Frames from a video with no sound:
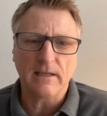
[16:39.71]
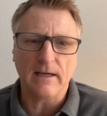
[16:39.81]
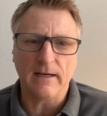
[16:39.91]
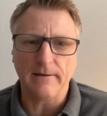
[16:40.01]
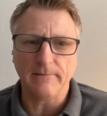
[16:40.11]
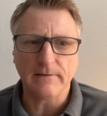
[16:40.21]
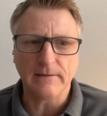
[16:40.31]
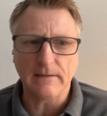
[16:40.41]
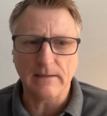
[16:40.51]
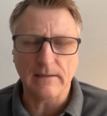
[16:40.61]
uh,
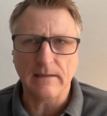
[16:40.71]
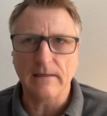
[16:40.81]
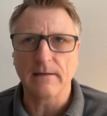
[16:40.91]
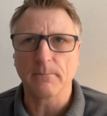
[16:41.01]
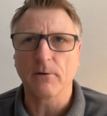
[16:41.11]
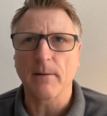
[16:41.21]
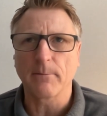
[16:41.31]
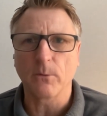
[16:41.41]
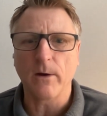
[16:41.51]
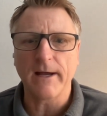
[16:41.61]
in, in a
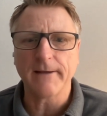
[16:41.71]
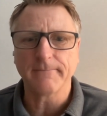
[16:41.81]
proper way.